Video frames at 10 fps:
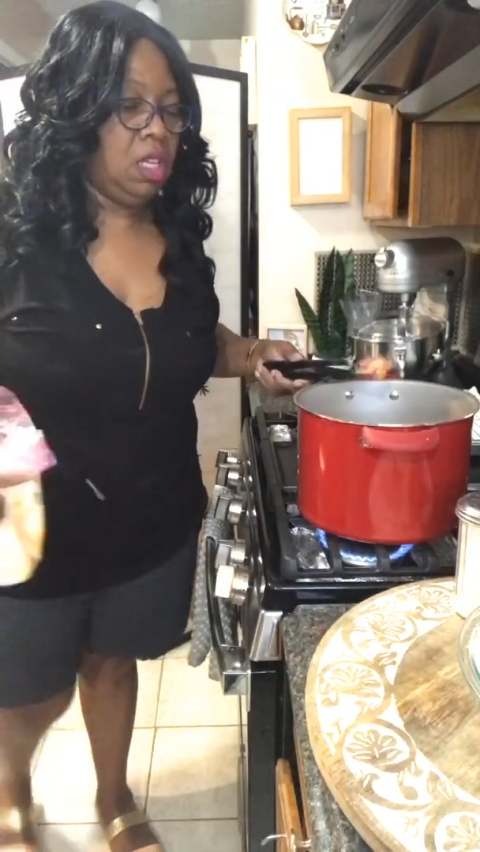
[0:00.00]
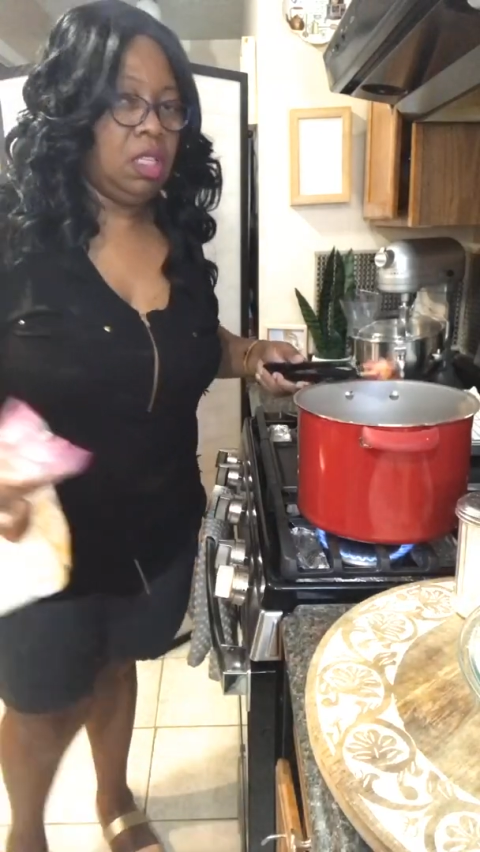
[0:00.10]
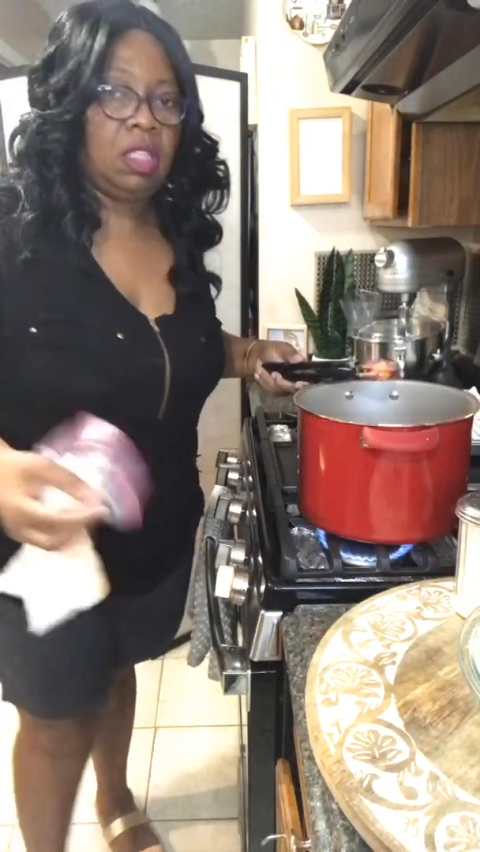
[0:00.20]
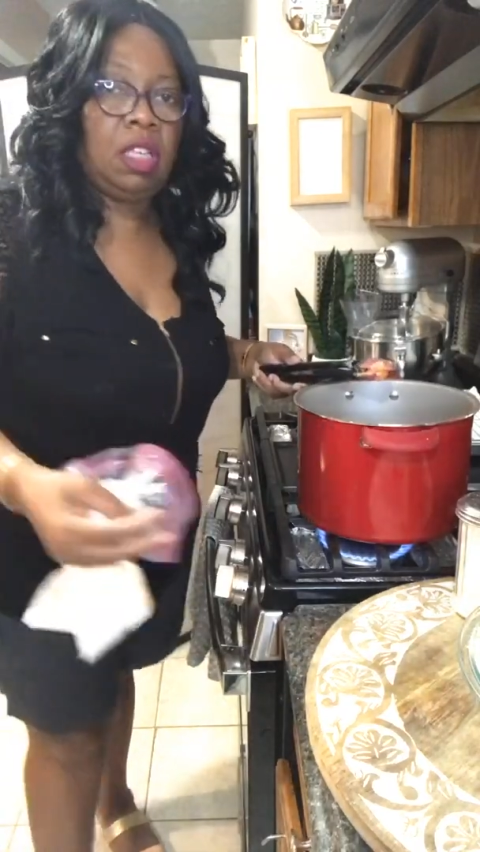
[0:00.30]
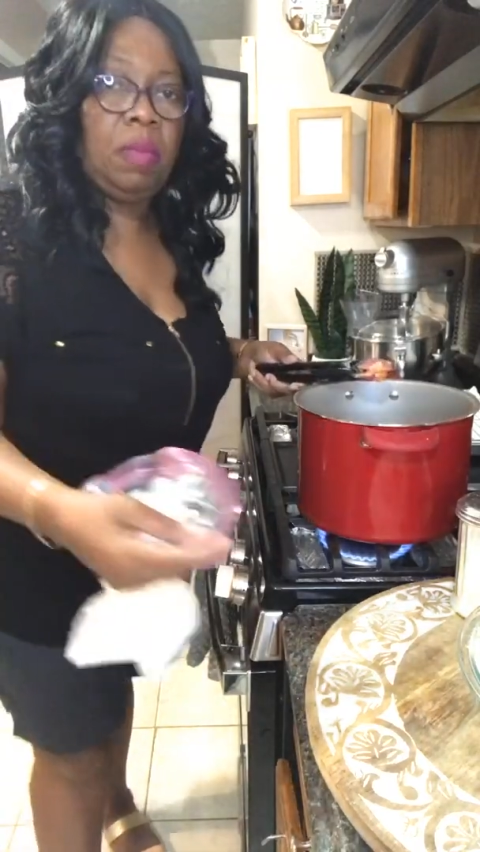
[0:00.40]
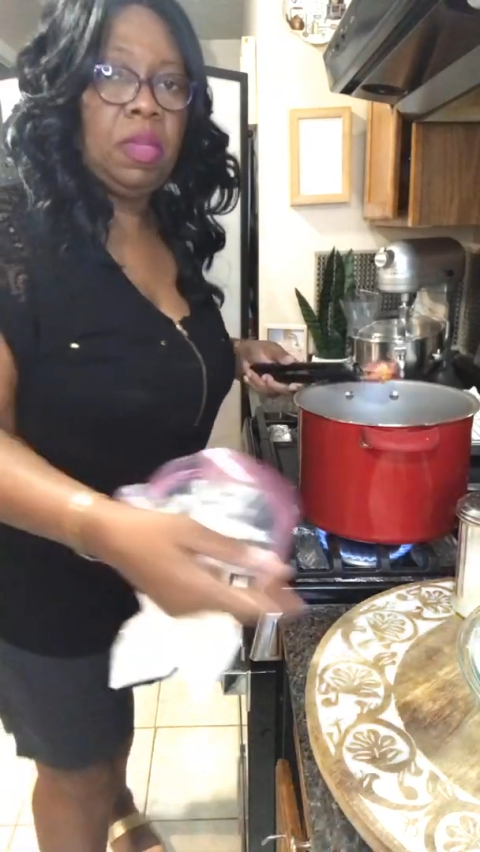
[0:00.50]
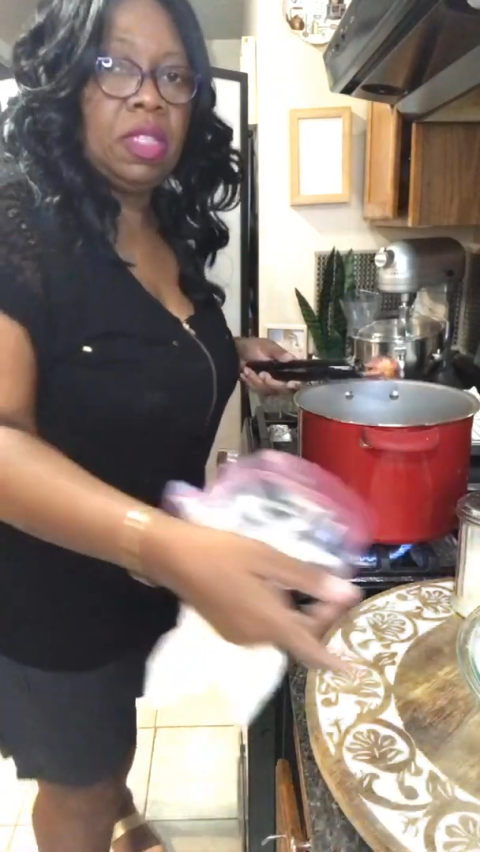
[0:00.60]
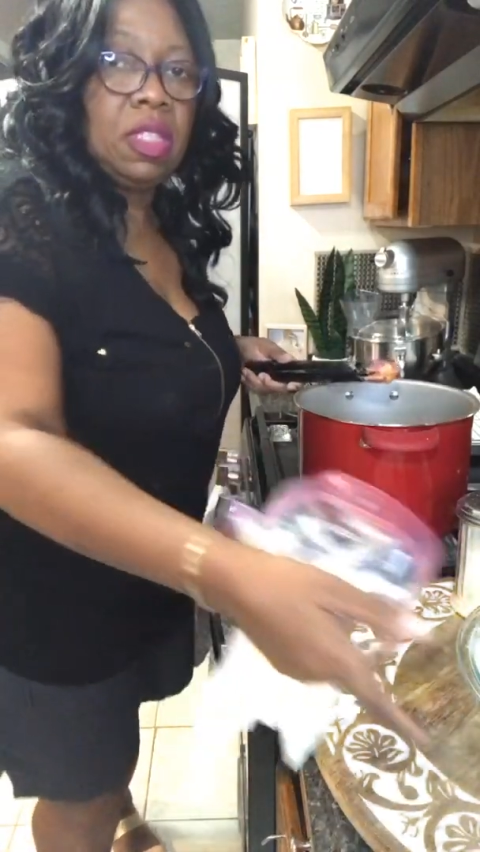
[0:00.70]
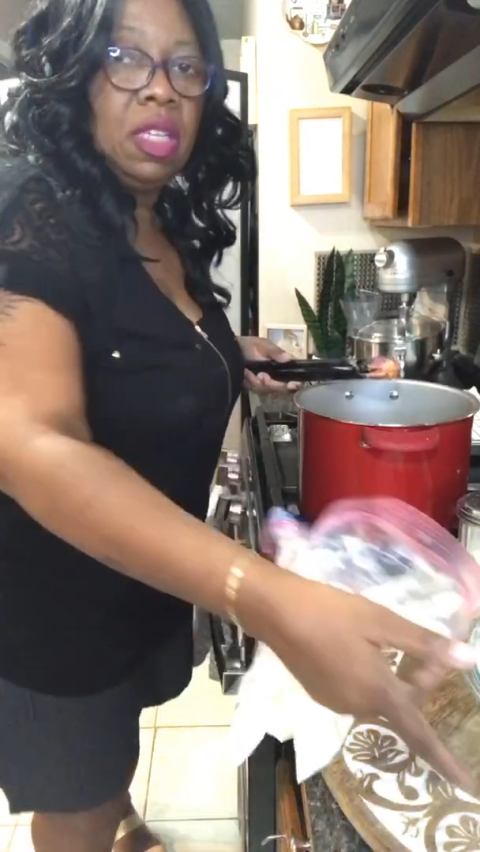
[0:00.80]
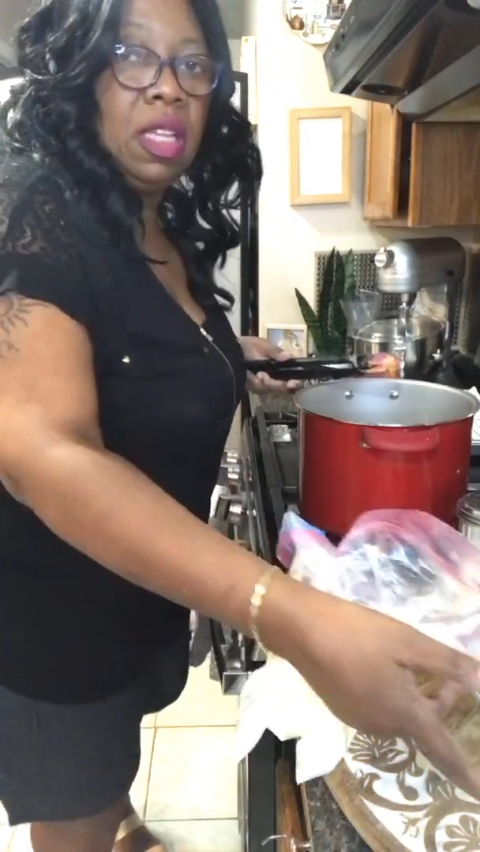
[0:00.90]
So let me
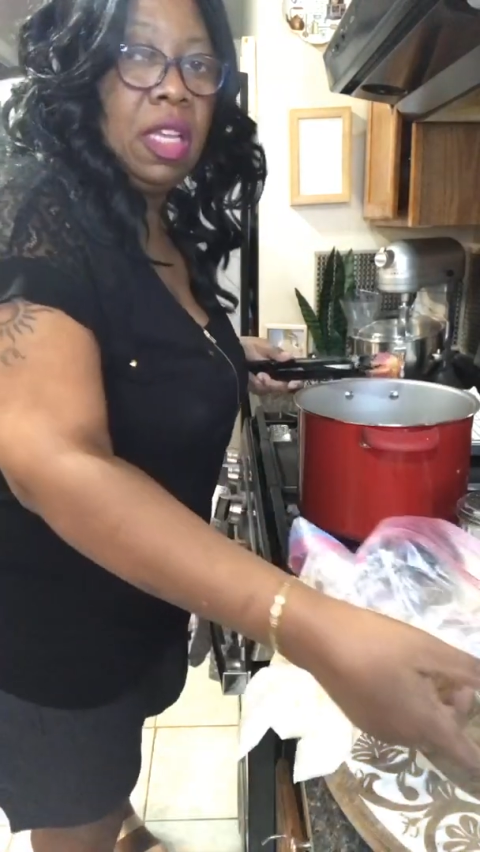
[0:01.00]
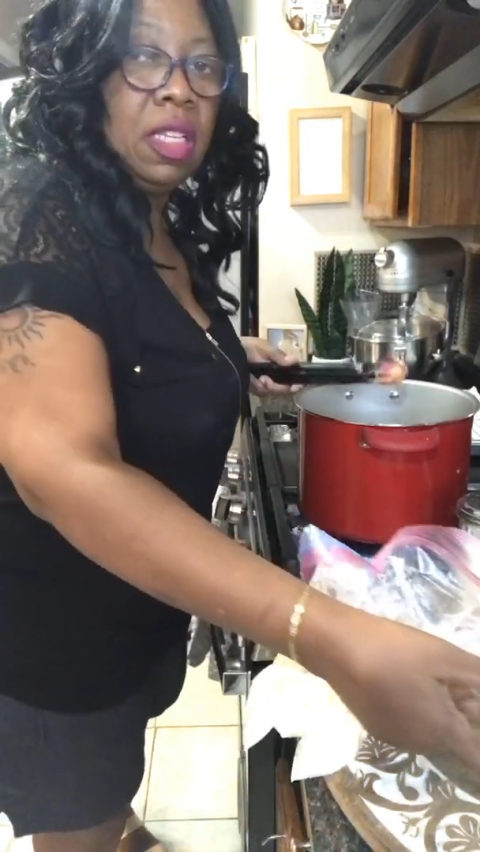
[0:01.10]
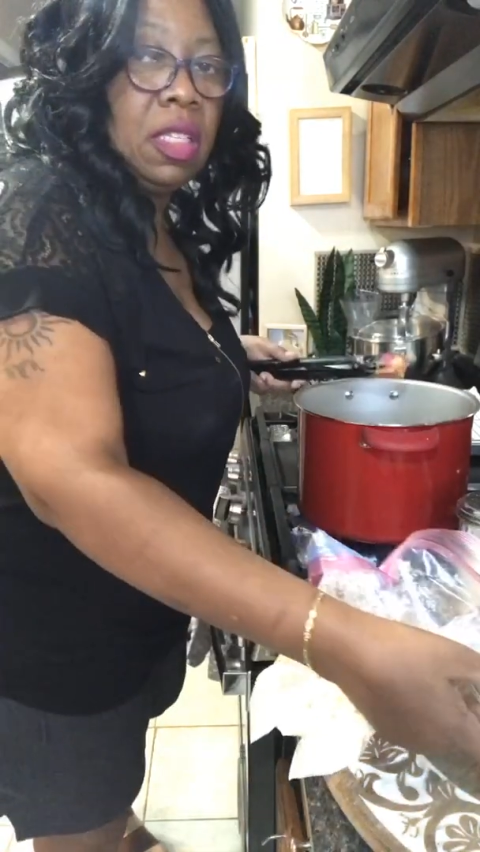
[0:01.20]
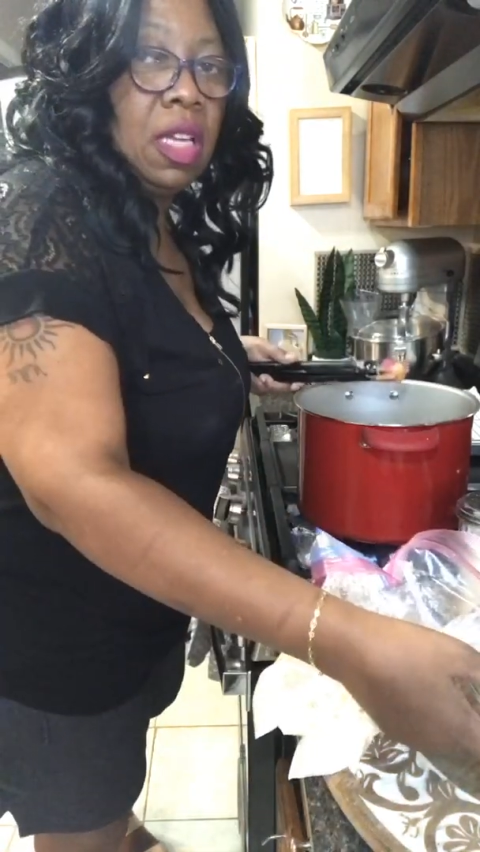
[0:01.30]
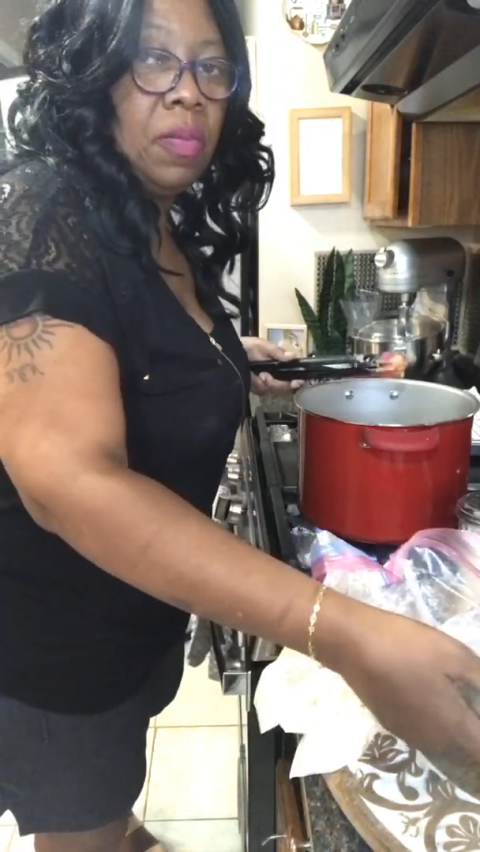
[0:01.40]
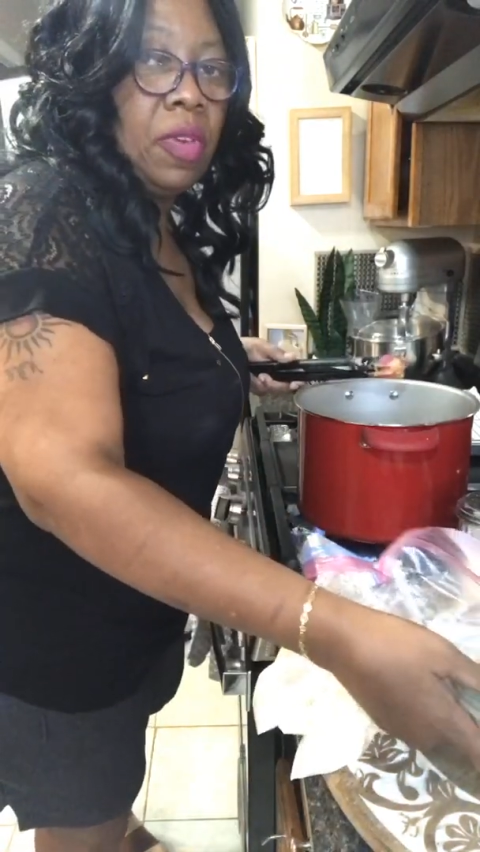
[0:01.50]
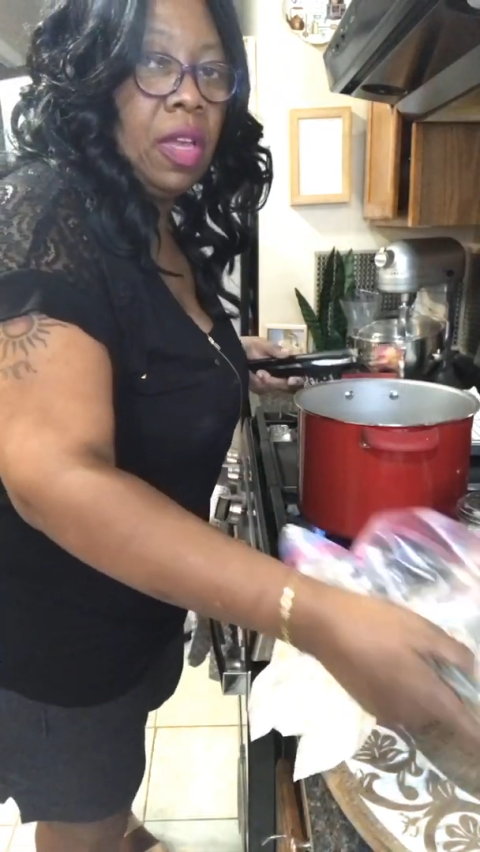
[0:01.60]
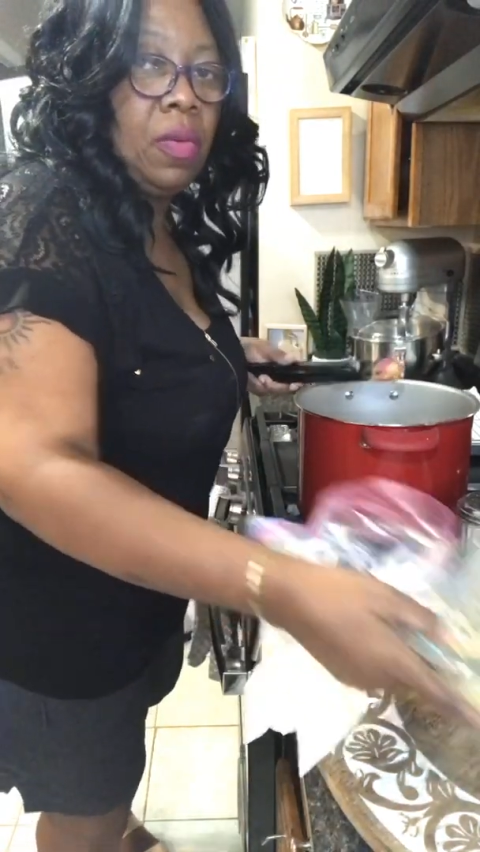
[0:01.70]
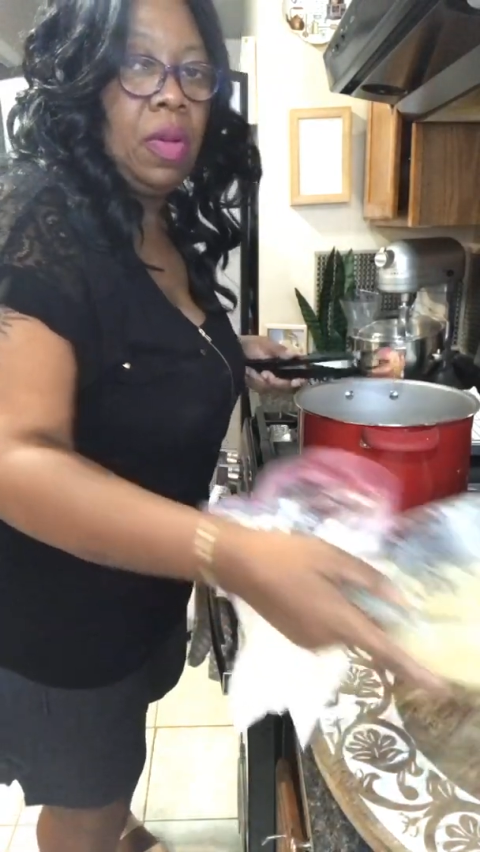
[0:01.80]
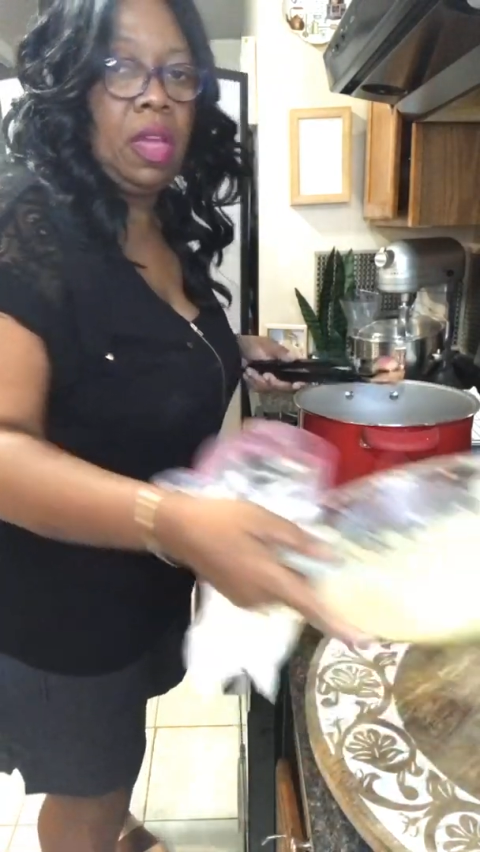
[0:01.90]
just clear this up
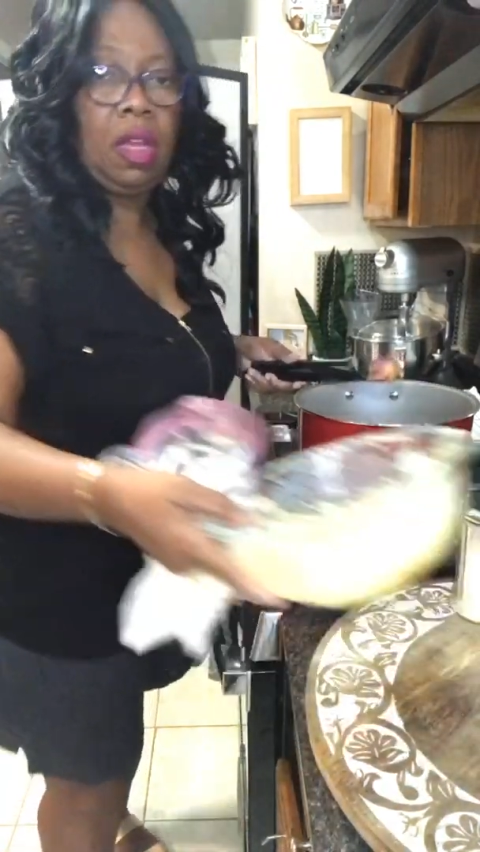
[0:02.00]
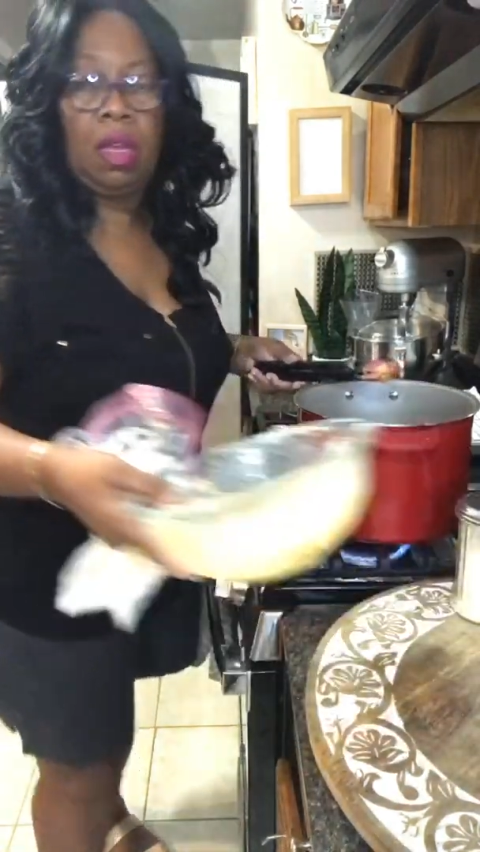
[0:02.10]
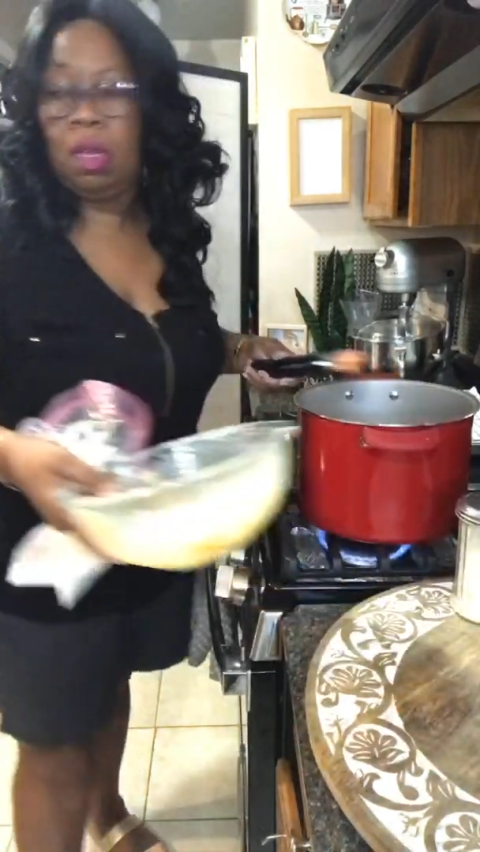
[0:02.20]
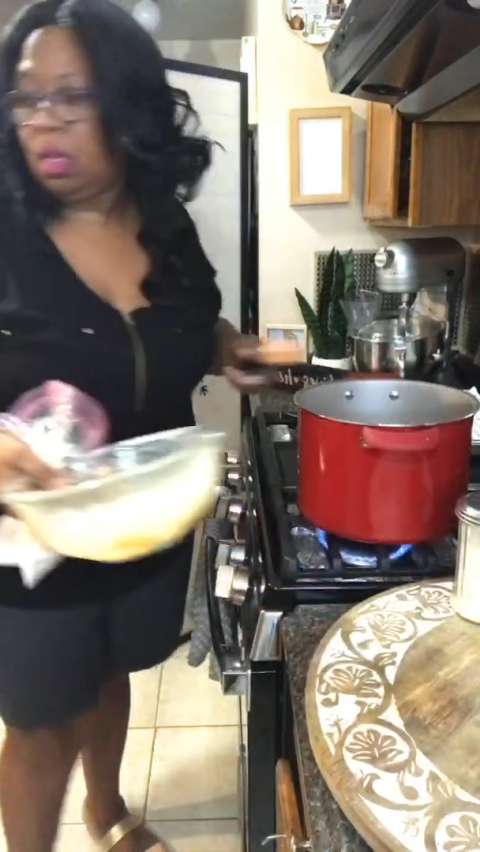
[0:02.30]
right quick.